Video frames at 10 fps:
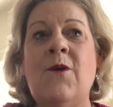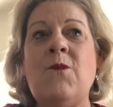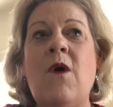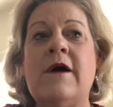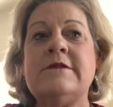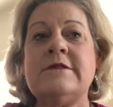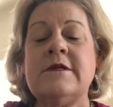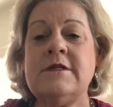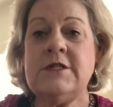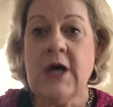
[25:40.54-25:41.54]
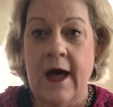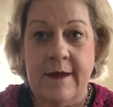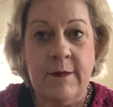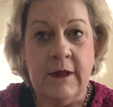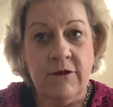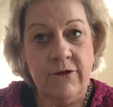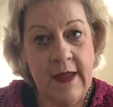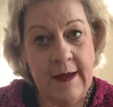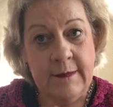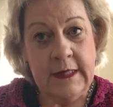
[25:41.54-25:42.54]
was time with
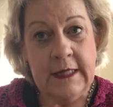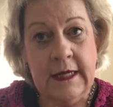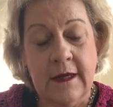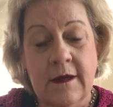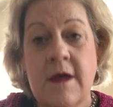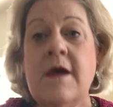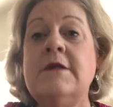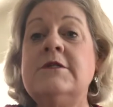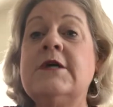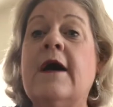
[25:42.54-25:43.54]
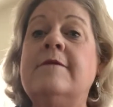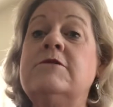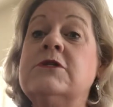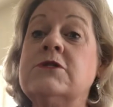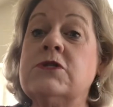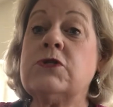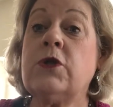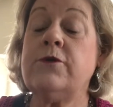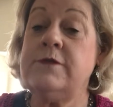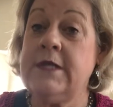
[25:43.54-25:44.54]
family, time to
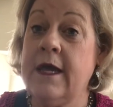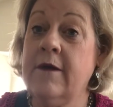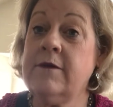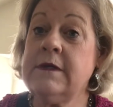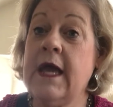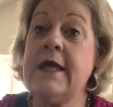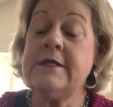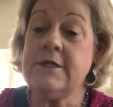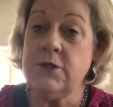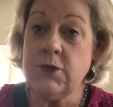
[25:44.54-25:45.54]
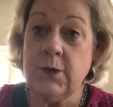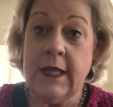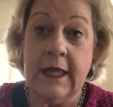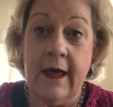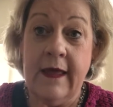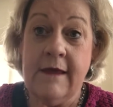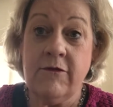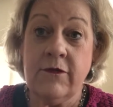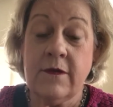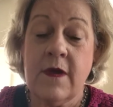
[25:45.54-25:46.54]
slow down and enjoy
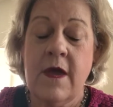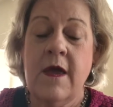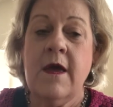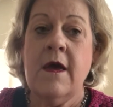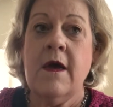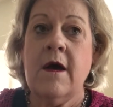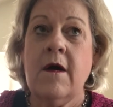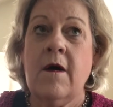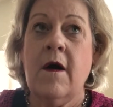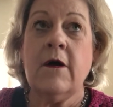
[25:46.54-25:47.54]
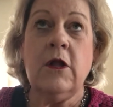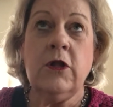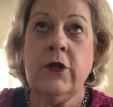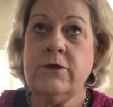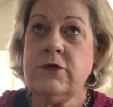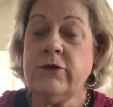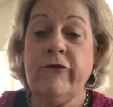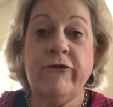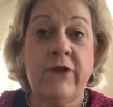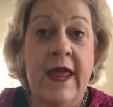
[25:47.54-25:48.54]
life, a closer
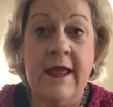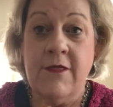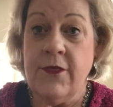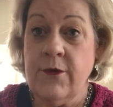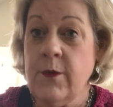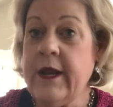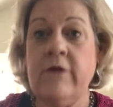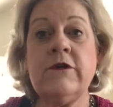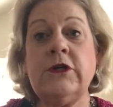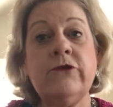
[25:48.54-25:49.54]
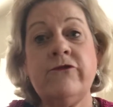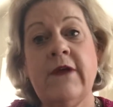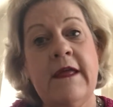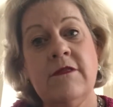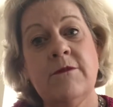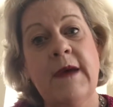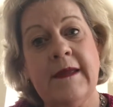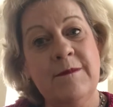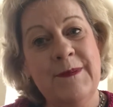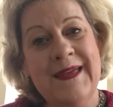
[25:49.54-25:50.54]
faith, whatever your faith
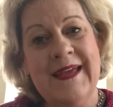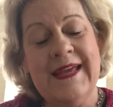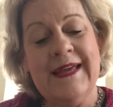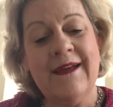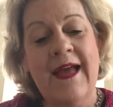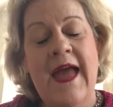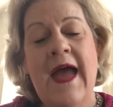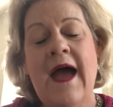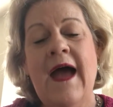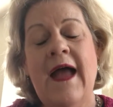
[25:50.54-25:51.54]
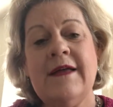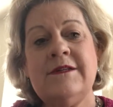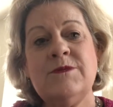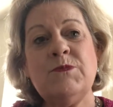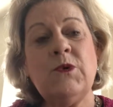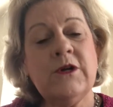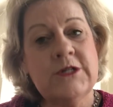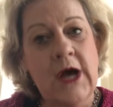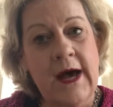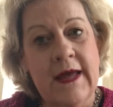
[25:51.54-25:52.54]
might be, and more
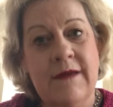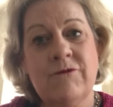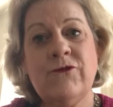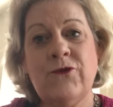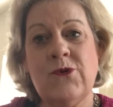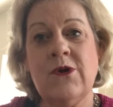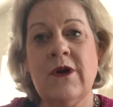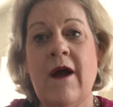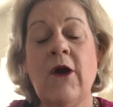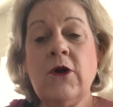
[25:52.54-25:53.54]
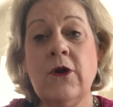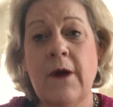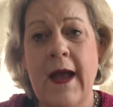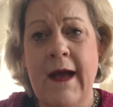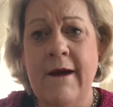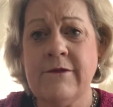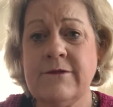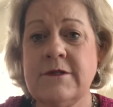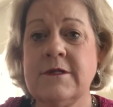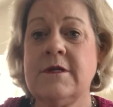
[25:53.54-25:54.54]
time for our
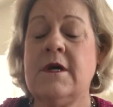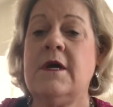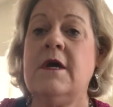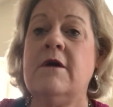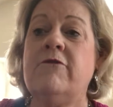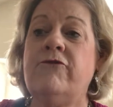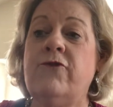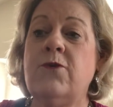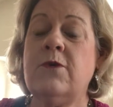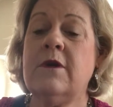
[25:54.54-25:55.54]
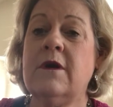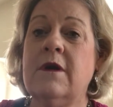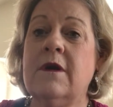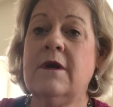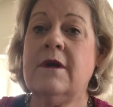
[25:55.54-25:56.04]
craft, for